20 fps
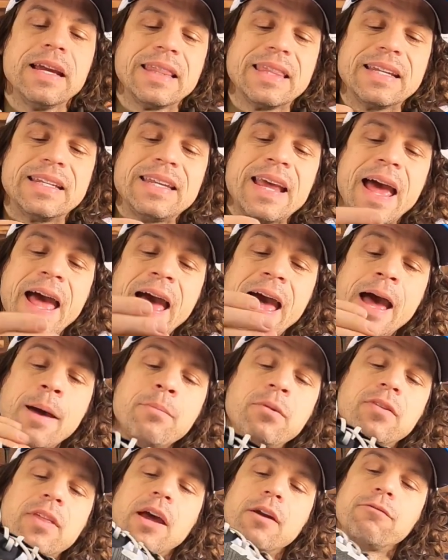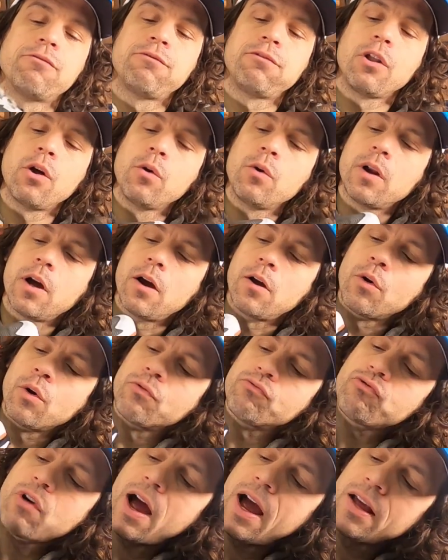The tabs that float
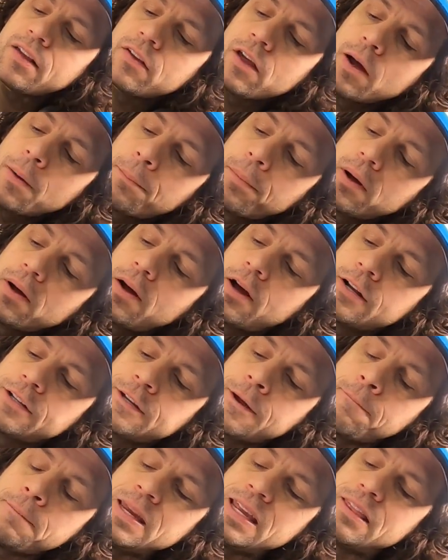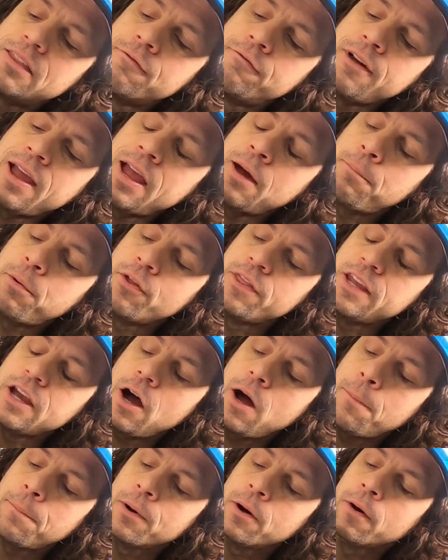or rise up to meet the vamp on the
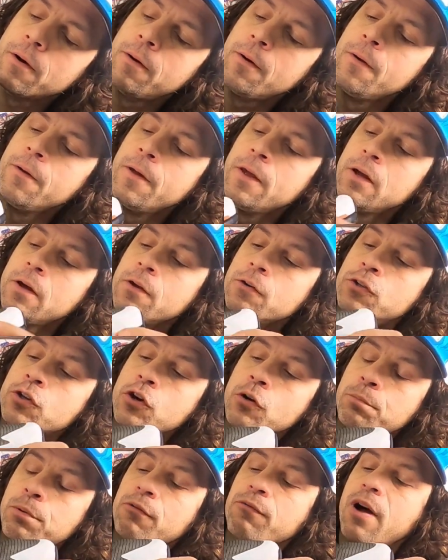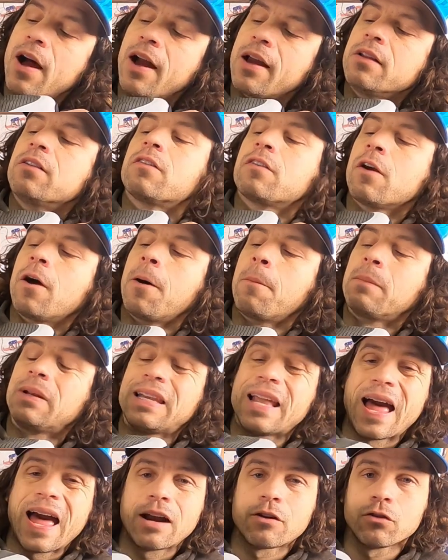upper do provide some
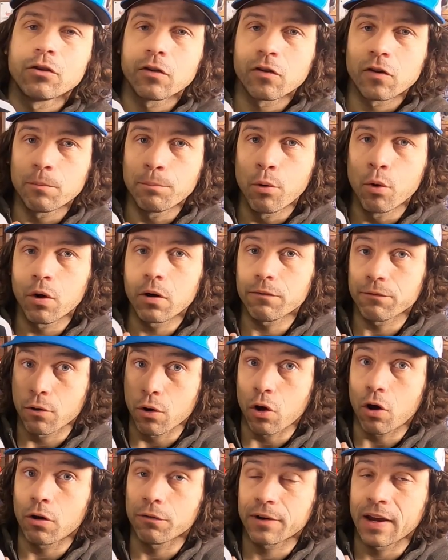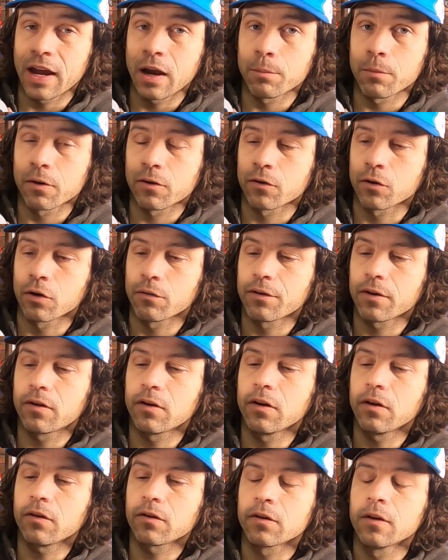lateral support for off-camber
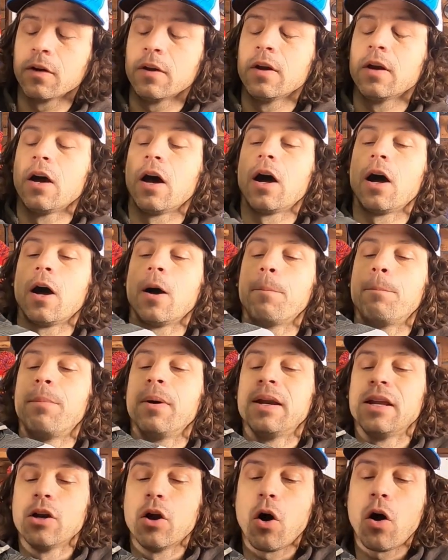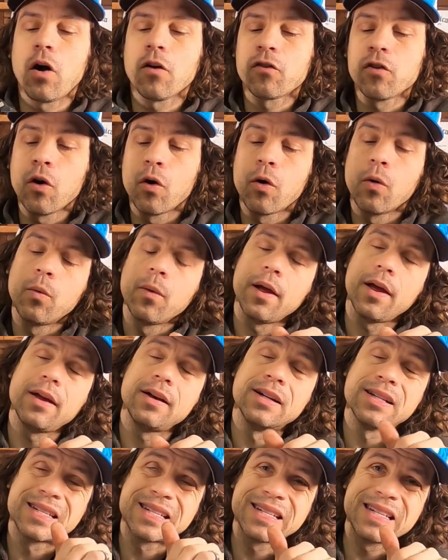surfaces, but it also
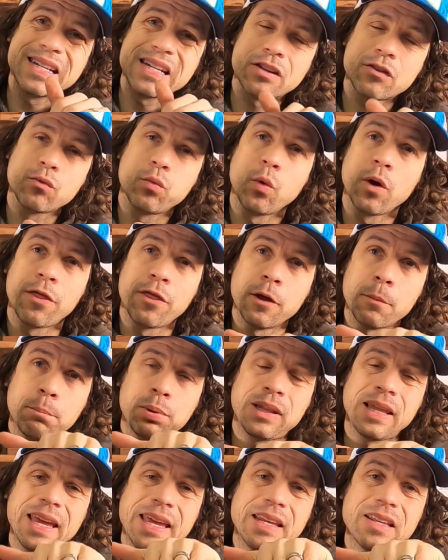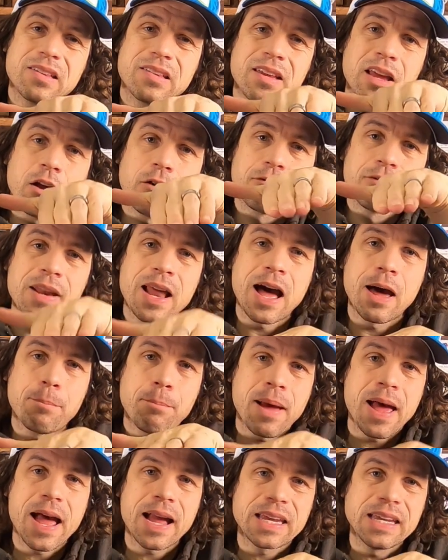assists with the plate itself not
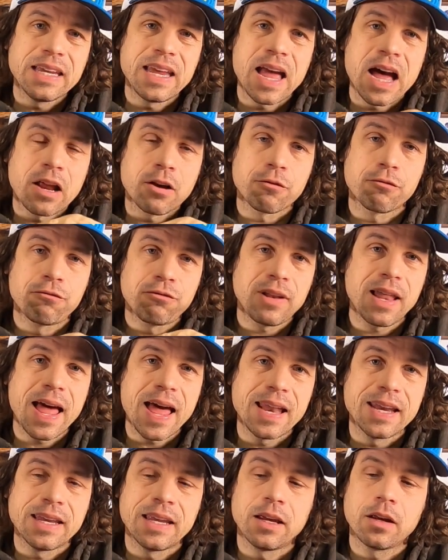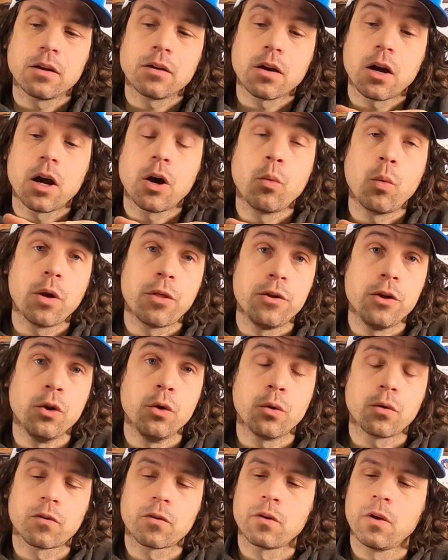packing out or flattening with
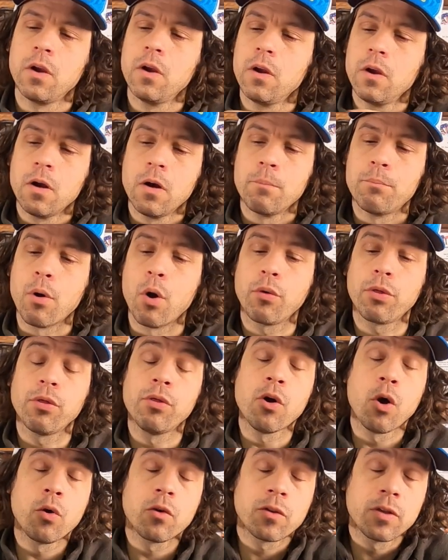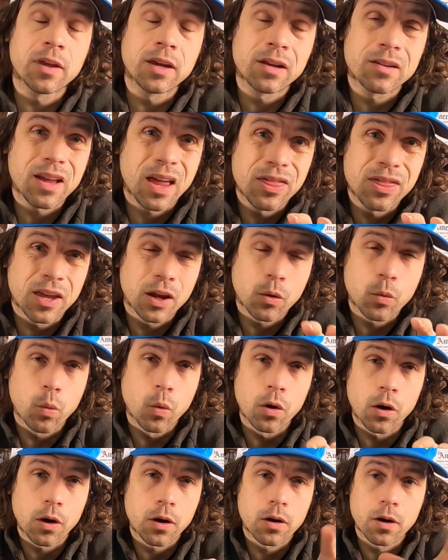use. Both of those things, I think,
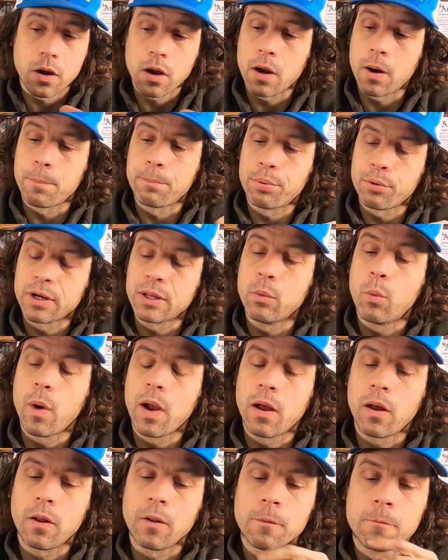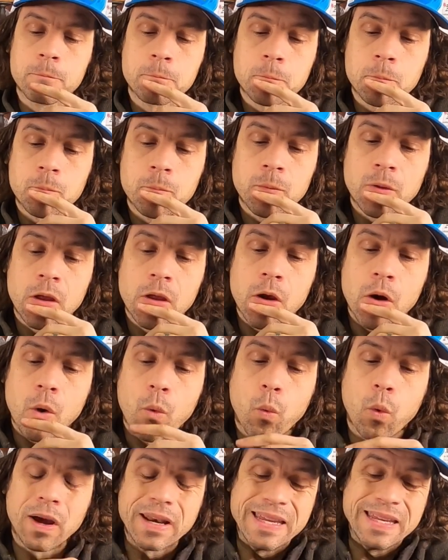work pretty well.
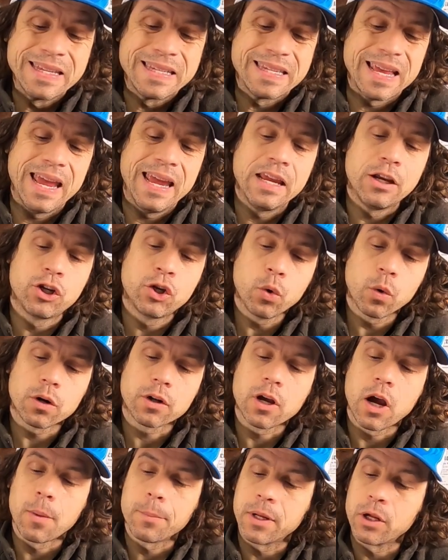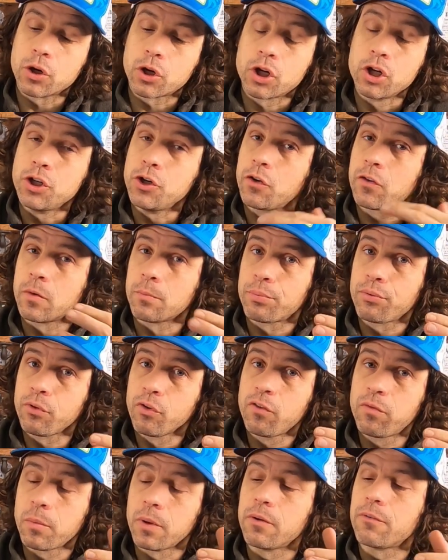What is a shortcoming or could use
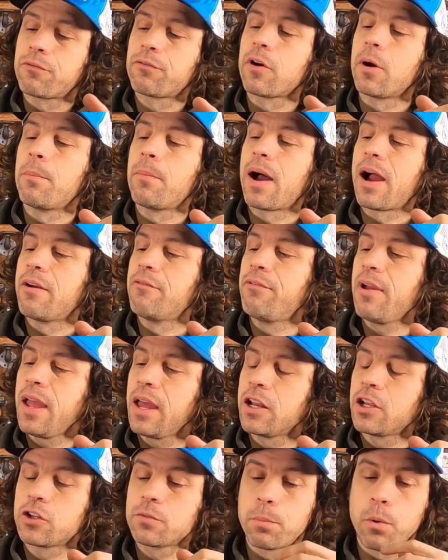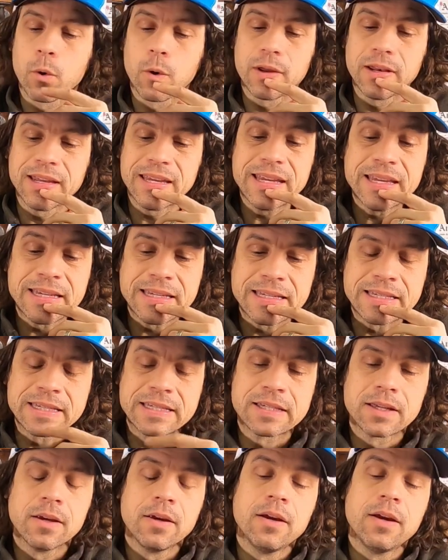improvement from my vantage point
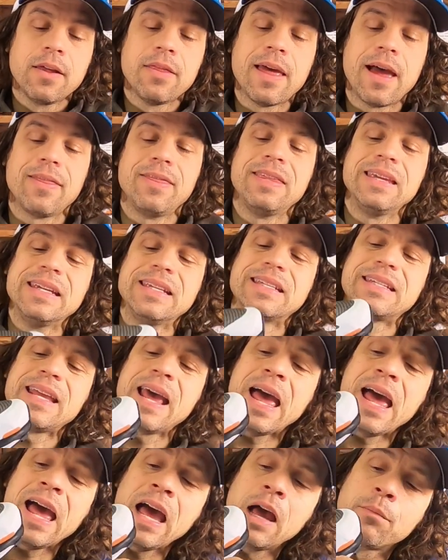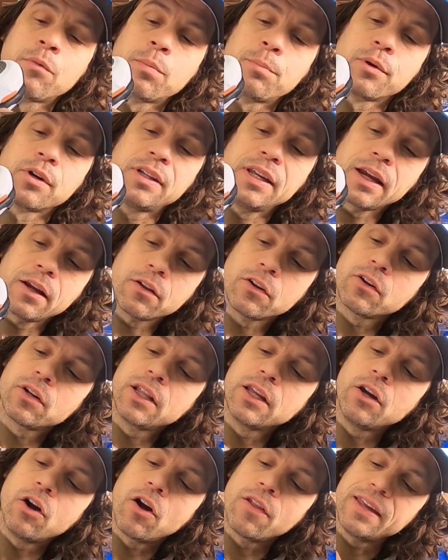is that these tabs,
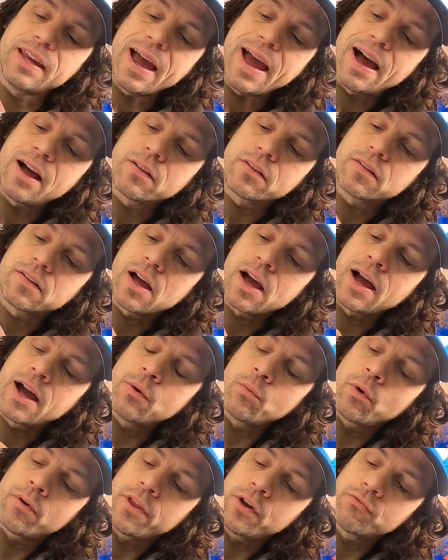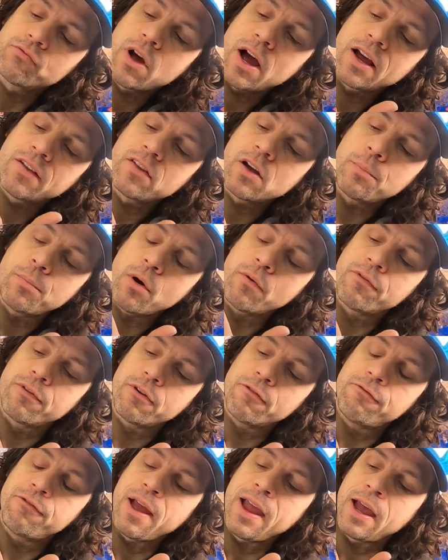particularly on the outside where they rise up over
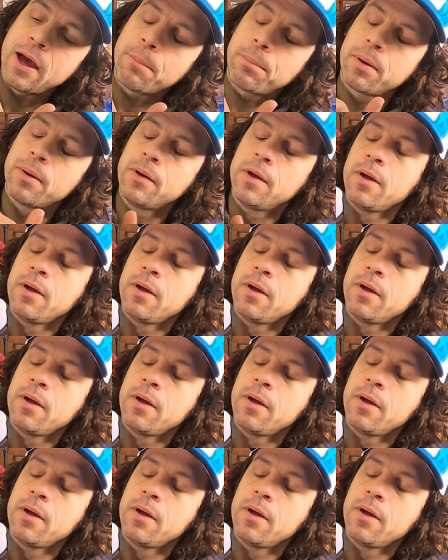the vamp,